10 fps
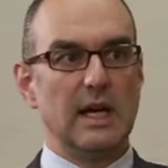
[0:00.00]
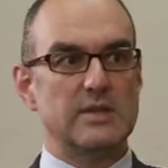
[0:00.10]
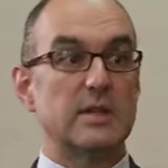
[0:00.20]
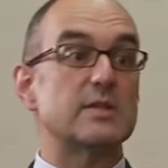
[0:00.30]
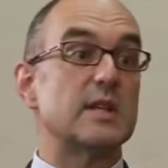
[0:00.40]

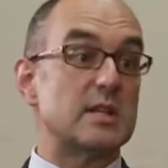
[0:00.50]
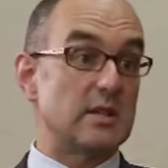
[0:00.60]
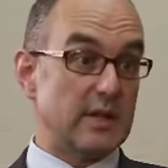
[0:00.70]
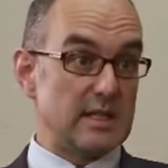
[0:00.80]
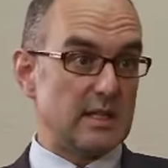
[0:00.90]

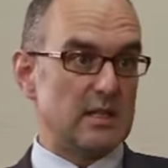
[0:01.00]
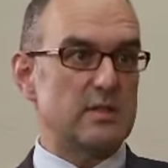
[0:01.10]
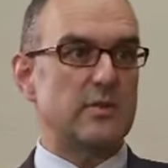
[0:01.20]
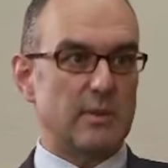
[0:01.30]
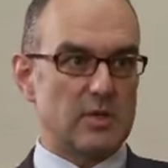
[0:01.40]
solicitation of
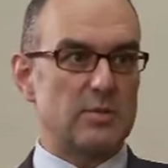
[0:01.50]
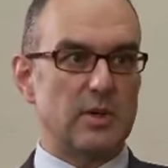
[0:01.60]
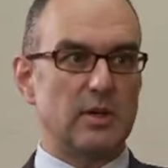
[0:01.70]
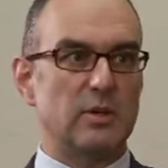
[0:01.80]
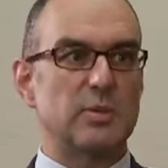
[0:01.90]
ideas from
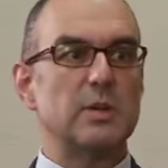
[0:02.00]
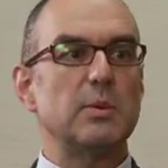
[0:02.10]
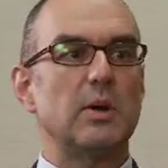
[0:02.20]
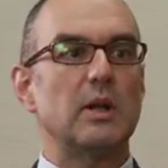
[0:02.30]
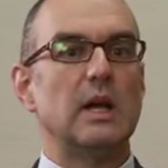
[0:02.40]
entrepreneurial
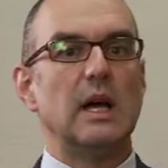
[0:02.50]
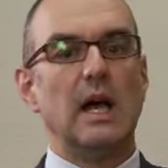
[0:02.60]
people.